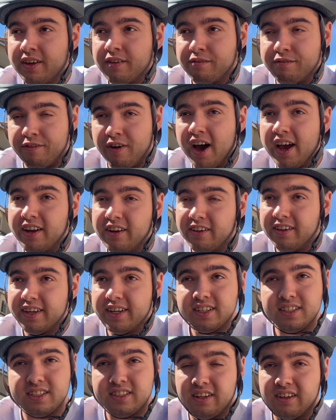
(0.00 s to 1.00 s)
Finally,
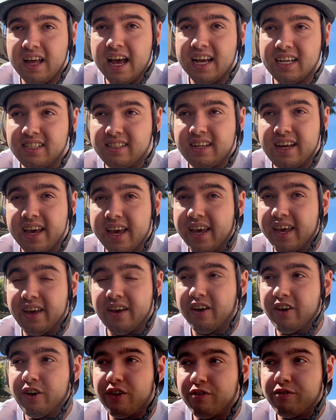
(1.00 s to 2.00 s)
it's the last day
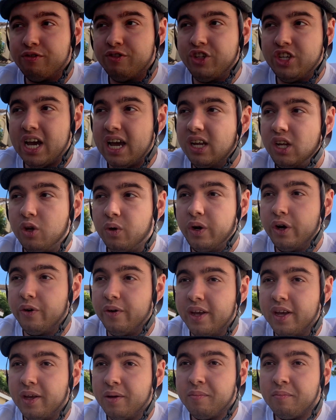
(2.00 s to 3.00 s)
of
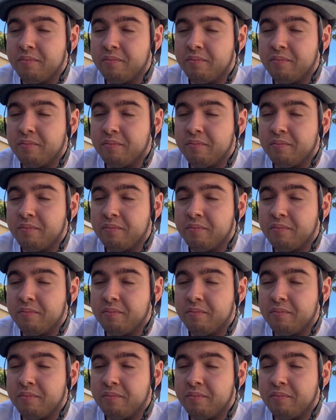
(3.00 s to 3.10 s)
January.